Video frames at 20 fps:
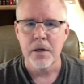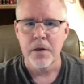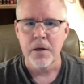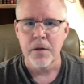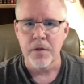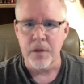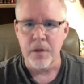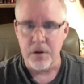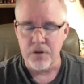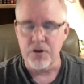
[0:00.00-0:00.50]

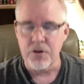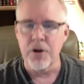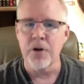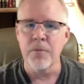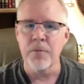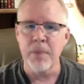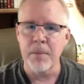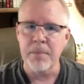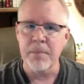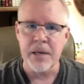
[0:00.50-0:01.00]
this year,
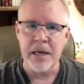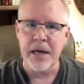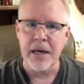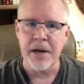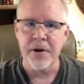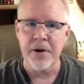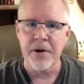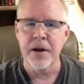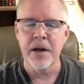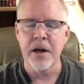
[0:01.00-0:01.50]
my big,
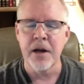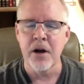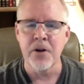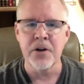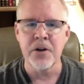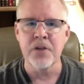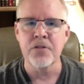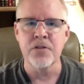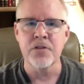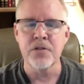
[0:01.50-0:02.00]
hairy,
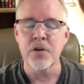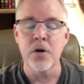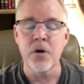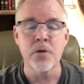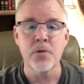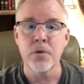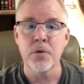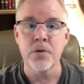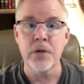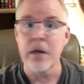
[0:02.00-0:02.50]
audacious
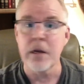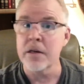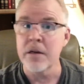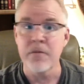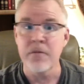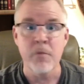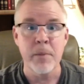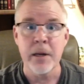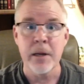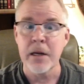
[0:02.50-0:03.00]
goals was I'd
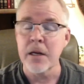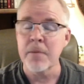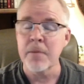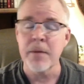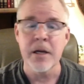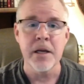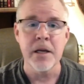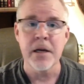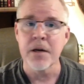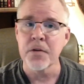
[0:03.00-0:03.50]
never beg
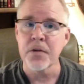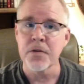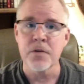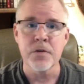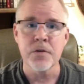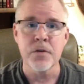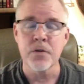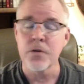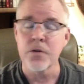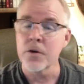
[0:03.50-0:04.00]
anybody else
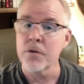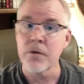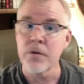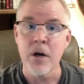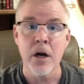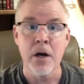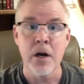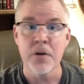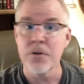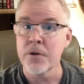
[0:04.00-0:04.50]
to serve
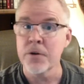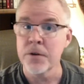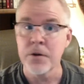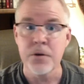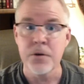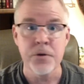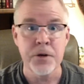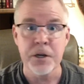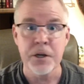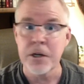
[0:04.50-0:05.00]
God. You either
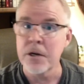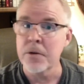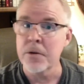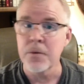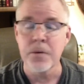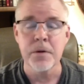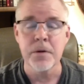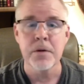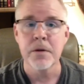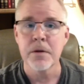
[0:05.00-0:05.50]
do or you
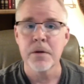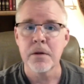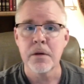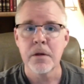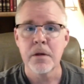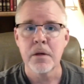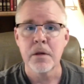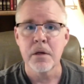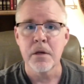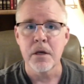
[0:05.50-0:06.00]
don't.
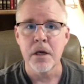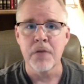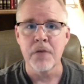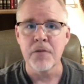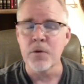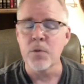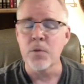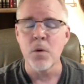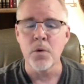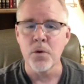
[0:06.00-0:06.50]
If
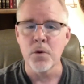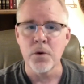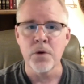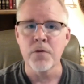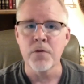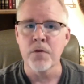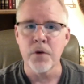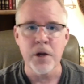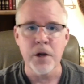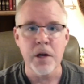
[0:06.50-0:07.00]
you won't do
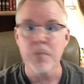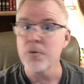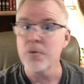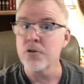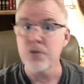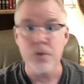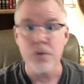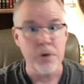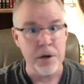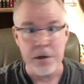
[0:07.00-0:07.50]
it for Him, you
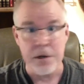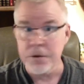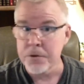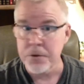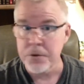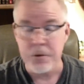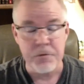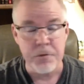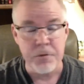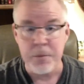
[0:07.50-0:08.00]
sure ain't going
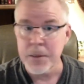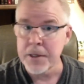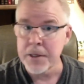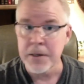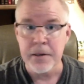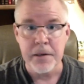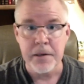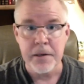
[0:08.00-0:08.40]
to do it for me.